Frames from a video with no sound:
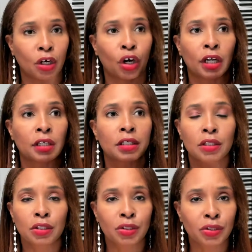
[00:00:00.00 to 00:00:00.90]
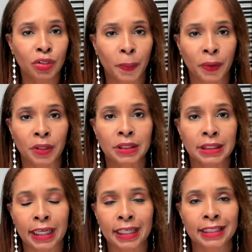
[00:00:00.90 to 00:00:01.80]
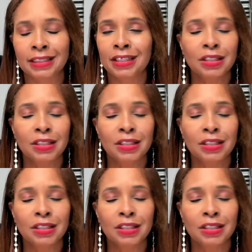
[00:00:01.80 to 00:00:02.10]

are super nice,